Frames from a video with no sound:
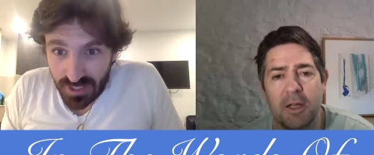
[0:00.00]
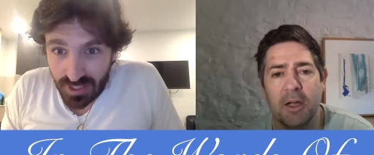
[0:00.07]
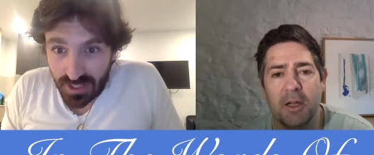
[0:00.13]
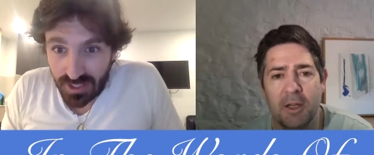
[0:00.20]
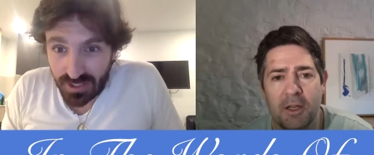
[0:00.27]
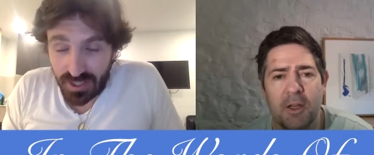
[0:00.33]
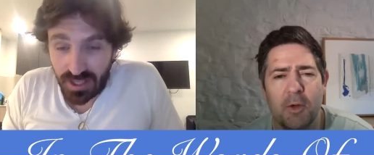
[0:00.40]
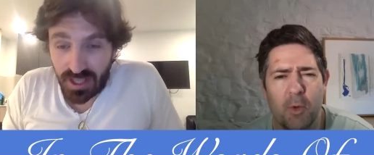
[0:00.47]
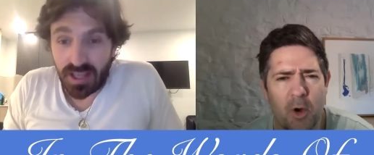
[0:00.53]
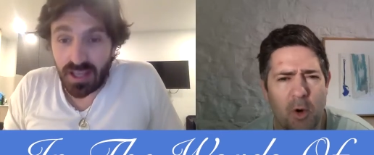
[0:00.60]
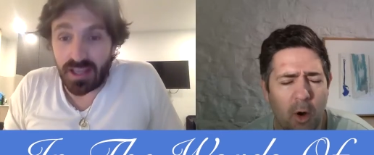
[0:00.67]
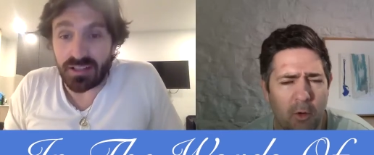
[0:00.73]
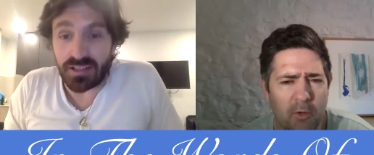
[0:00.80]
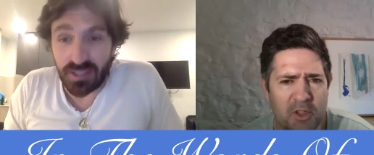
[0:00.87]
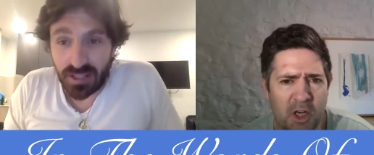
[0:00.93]
Speaker 1: okay, you were
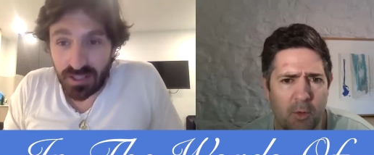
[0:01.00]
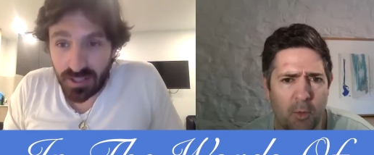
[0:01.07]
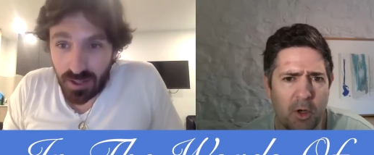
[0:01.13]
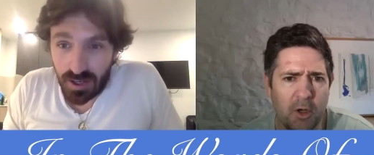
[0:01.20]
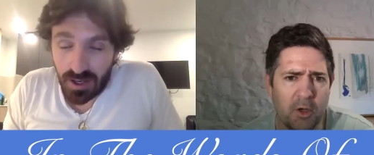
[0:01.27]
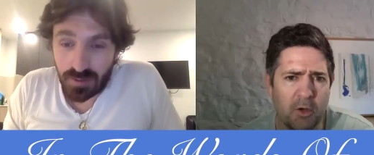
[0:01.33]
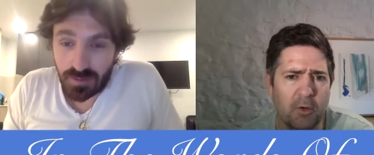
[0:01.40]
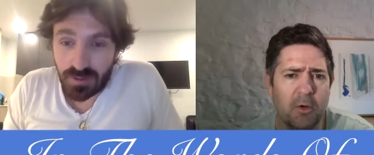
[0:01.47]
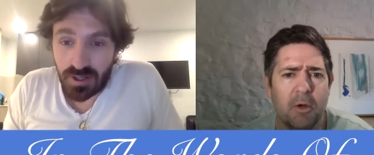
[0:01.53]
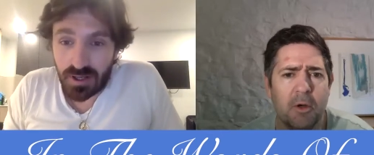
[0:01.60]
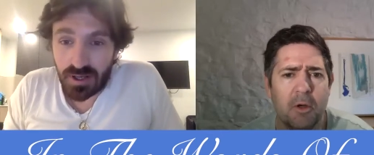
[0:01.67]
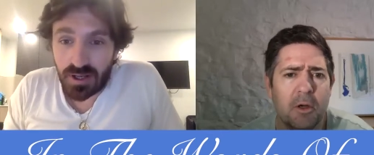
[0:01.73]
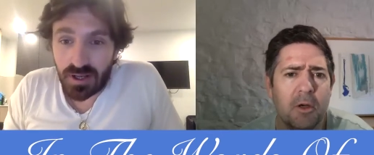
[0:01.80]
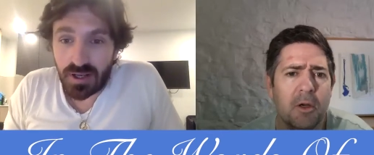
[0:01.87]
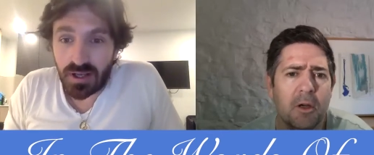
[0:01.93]
oh, in quarantine, yeah. weren't you?
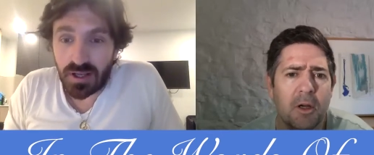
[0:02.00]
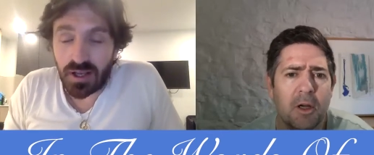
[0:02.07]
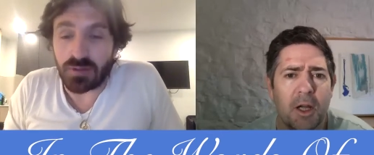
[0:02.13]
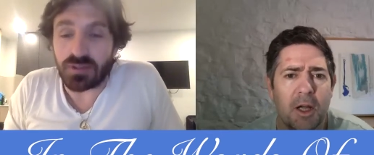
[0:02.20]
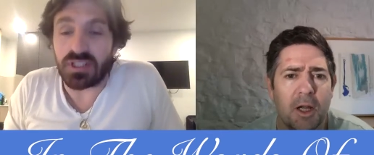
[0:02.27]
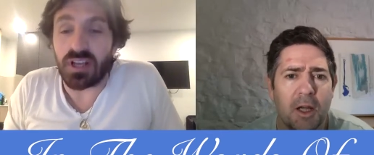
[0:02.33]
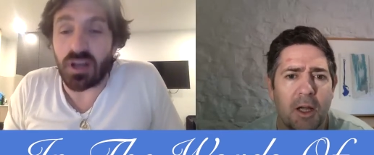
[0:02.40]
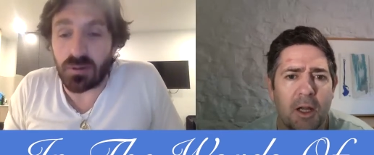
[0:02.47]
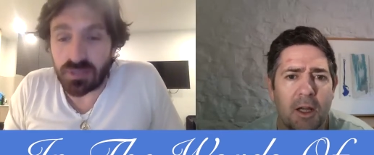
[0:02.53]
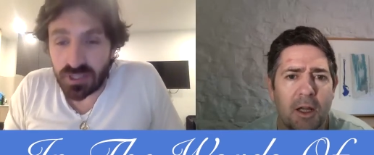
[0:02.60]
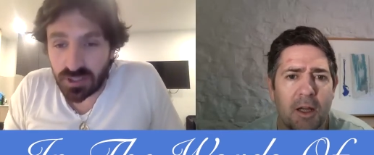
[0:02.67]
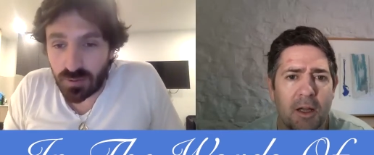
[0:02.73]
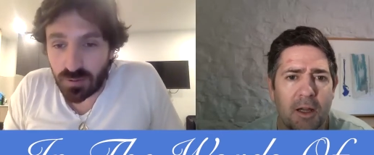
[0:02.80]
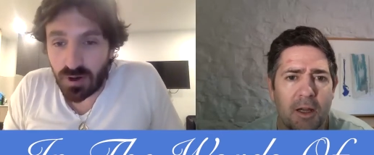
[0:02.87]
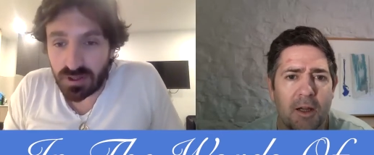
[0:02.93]
I was in I was
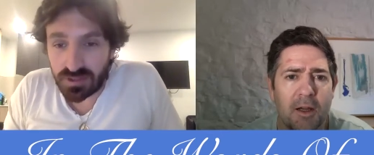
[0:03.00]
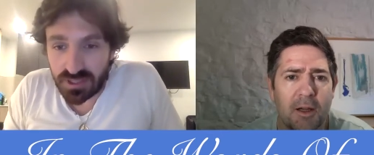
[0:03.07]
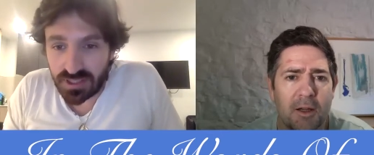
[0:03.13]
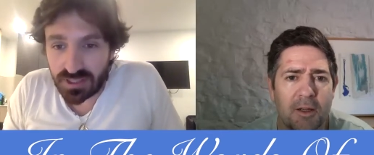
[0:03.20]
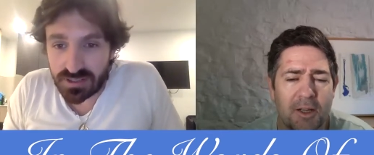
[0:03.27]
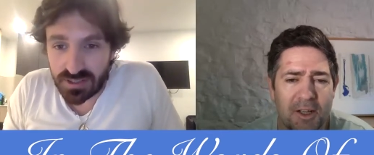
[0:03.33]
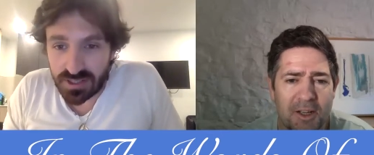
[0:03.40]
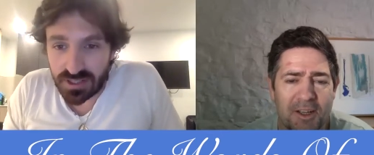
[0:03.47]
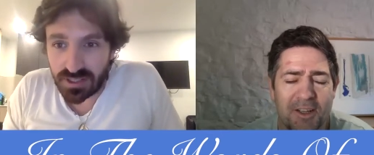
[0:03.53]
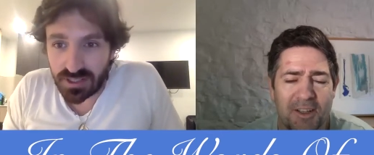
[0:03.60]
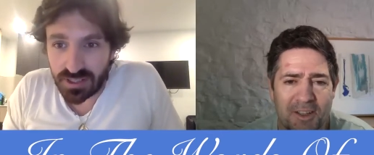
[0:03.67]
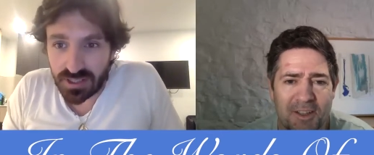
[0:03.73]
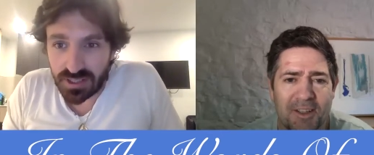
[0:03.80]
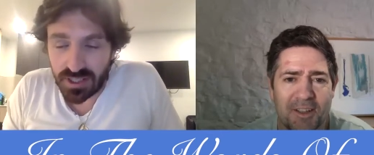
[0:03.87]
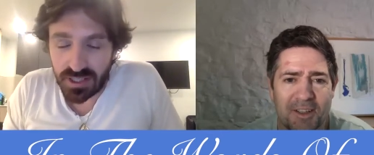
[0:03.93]
in quarantine in
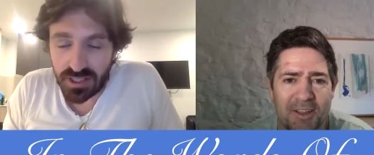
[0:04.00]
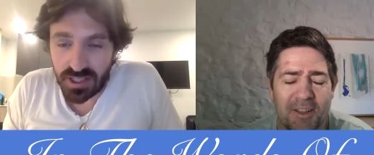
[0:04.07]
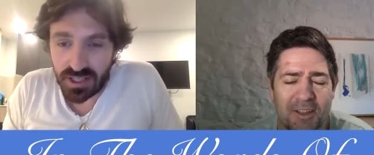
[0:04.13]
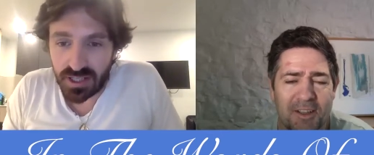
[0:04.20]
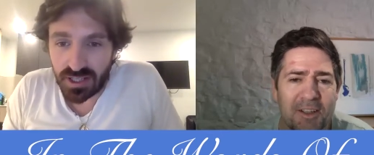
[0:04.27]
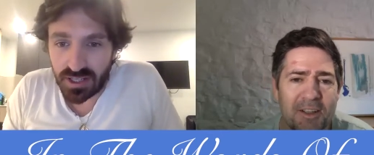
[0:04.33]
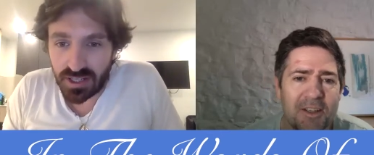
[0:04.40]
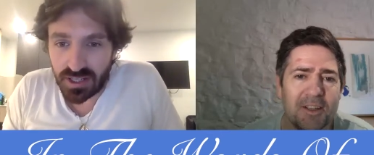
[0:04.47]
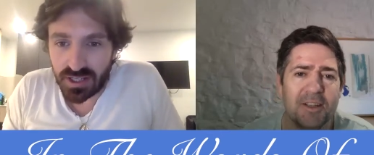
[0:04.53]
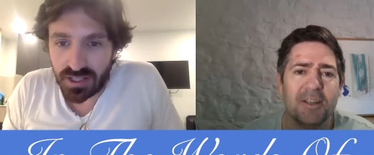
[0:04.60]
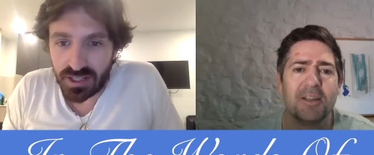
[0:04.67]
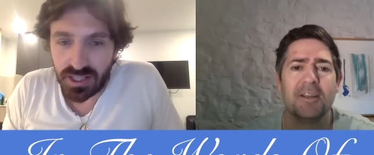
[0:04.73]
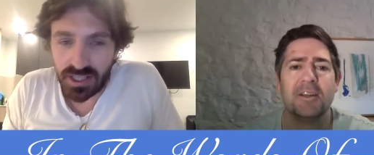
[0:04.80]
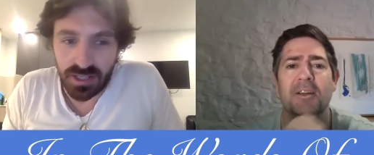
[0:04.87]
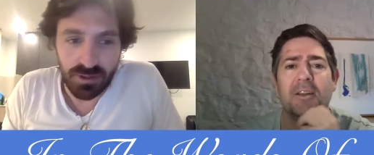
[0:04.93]
Sydney, and then uh,
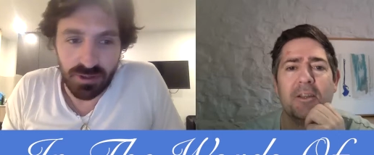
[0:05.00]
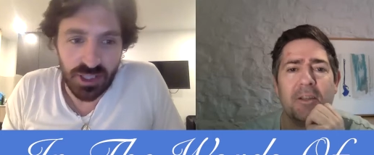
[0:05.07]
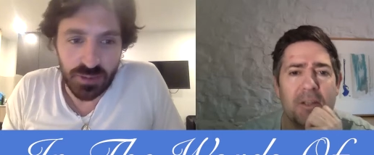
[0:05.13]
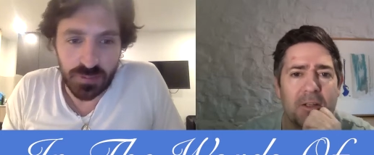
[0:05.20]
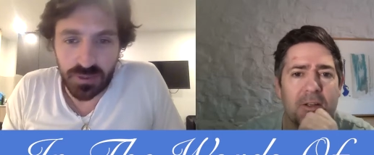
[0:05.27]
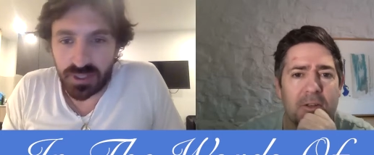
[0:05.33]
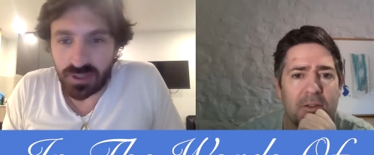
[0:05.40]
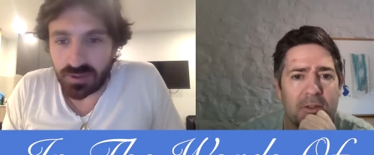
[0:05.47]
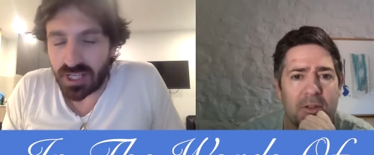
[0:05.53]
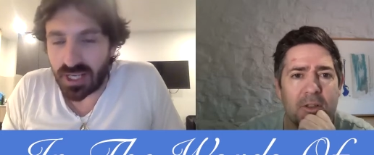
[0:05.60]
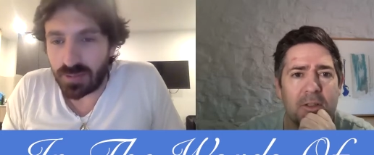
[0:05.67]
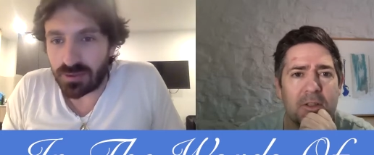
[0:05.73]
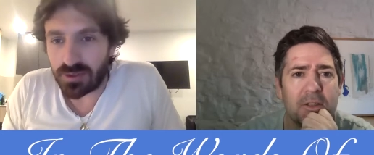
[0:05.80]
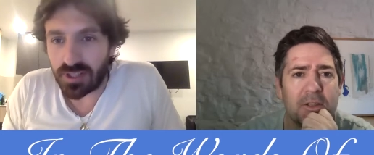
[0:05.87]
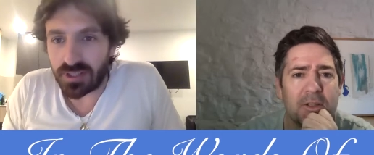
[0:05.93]
and then they released me and
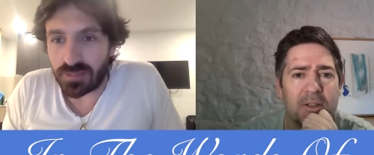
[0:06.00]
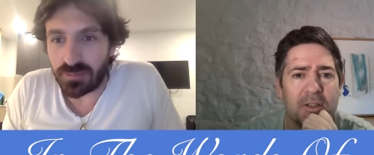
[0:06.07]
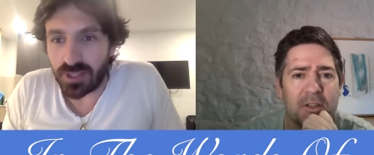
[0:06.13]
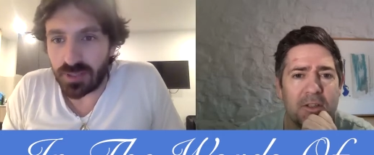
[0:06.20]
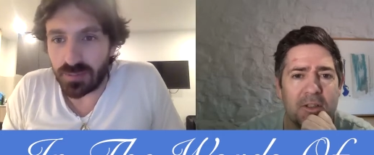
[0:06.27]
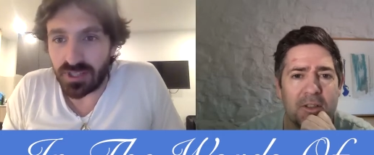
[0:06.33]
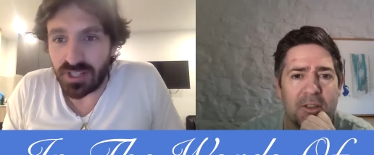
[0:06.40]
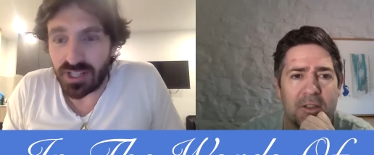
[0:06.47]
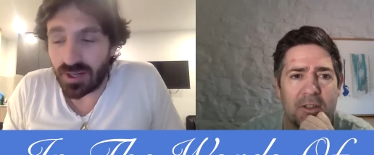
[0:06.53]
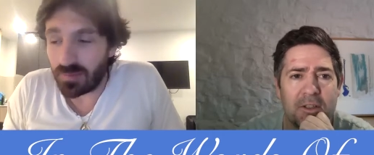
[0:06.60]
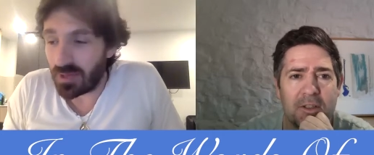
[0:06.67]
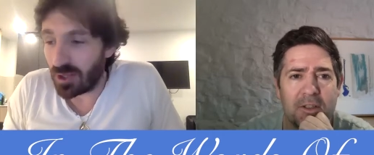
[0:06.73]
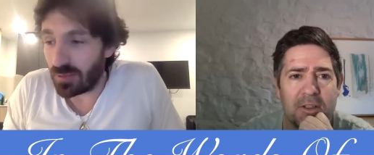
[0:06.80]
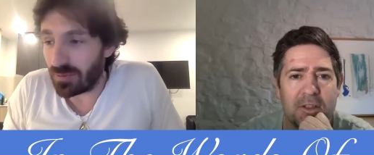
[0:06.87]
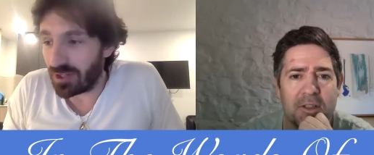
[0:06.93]
came straight to Melbourne, and now
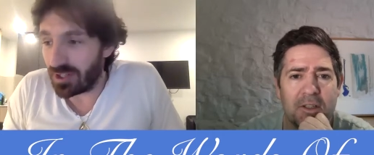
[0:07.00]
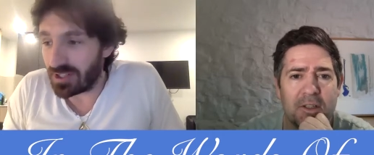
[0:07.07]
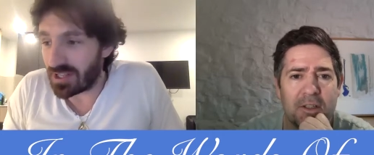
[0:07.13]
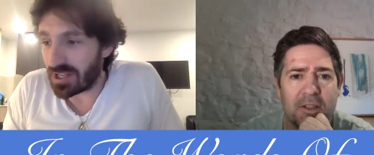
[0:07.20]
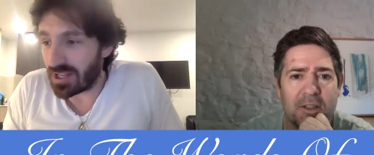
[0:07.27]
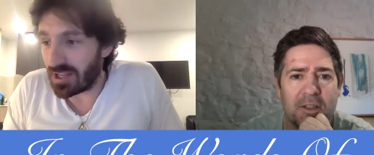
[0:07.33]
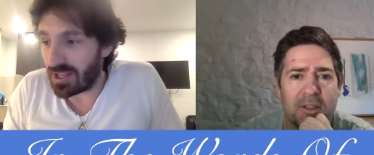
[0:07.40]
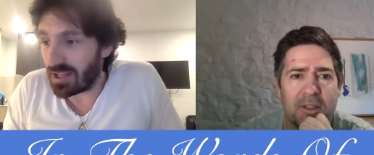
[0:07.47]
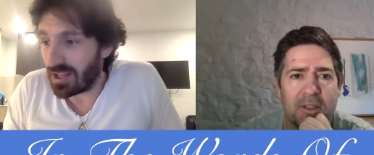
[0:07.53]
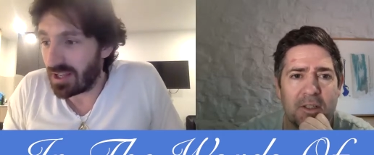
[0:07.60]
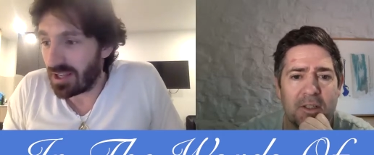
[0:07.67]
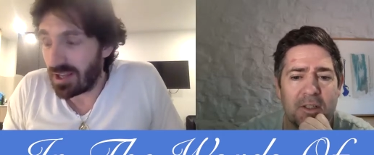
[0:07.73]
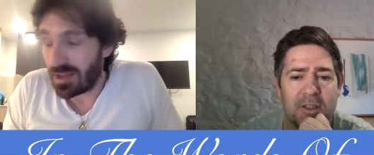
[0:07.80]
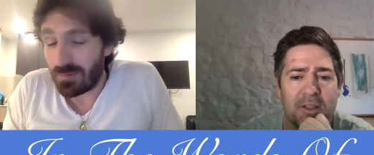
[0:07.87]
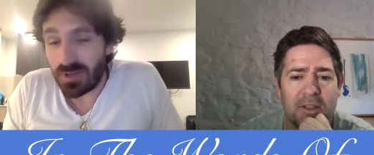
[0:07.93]
Melbourne is uh
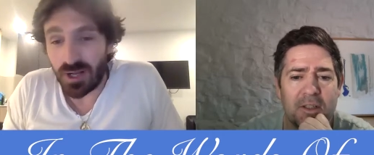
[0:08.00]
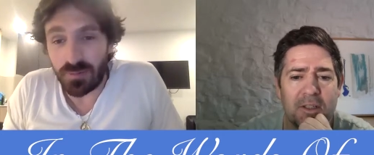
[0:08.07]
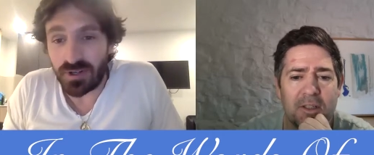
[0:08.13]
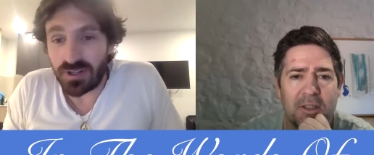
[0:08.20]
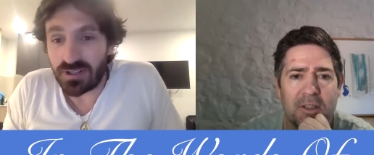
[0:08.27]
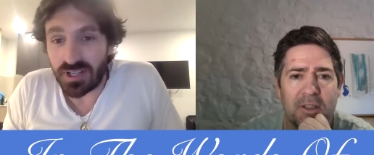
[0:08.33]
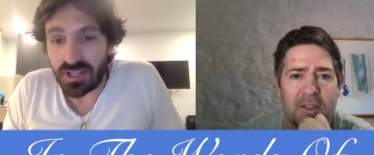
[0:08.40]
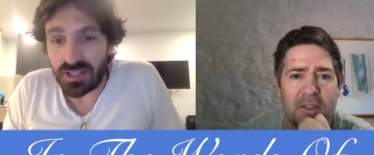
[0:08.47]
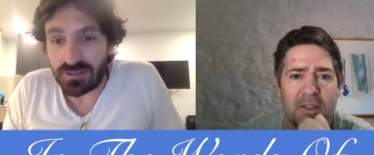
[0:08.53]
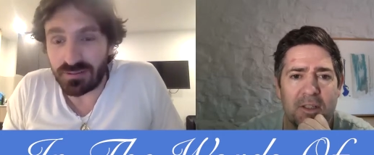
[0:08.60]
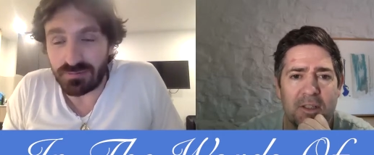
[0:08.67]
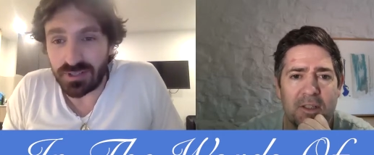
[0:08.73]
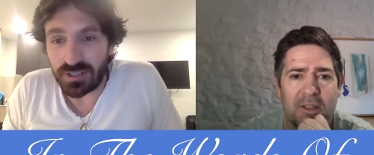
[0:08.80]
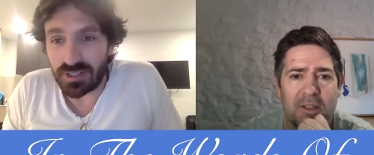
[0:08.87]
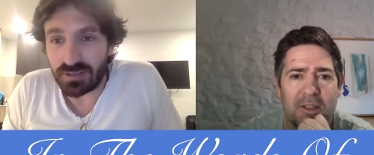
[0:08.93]
Melbourne is like
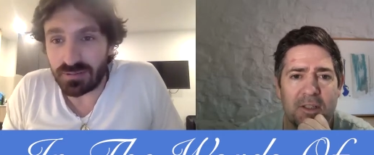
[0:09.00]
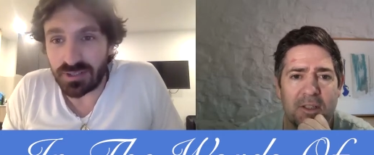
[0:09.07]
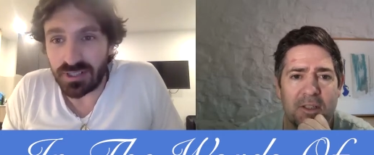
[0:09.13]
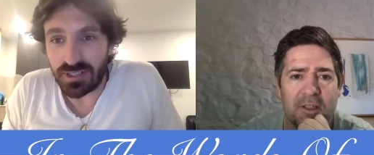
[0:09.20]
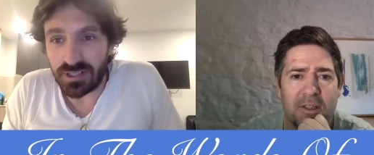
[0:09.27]
real, real